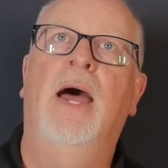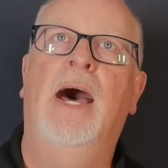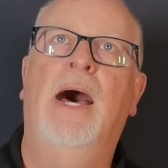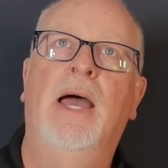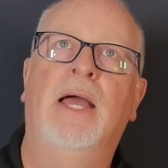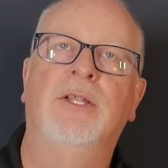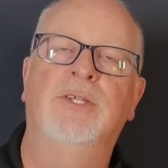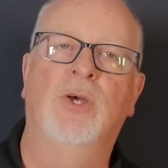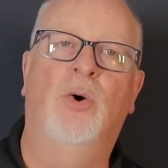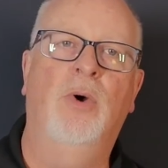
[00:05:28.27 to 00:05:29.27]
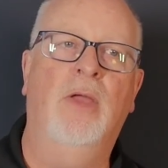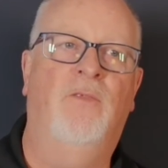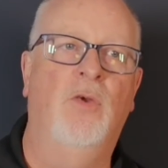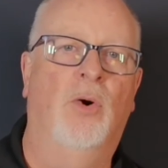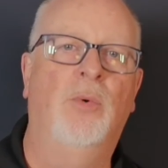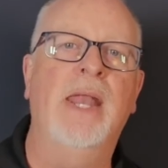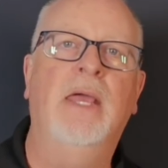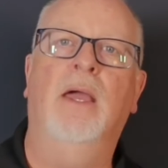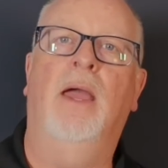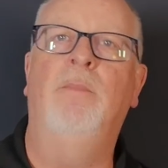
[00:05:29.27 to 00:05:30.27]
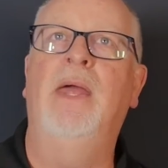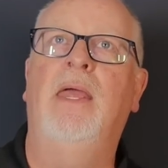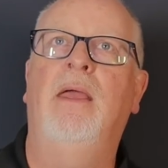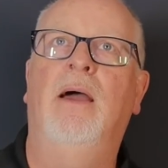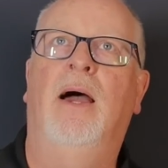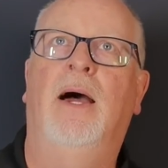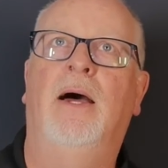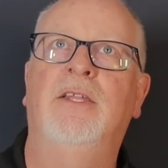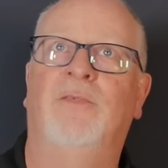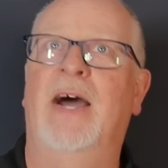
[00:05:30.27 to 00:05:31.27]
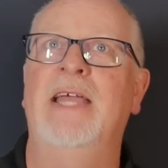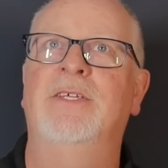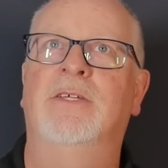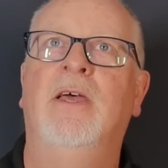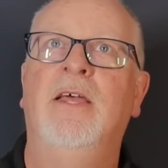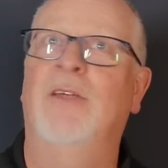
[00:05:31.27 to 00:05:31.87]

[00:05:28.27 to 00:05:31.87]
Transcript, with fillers: Uh, and so if you're running a MIDI uh, device,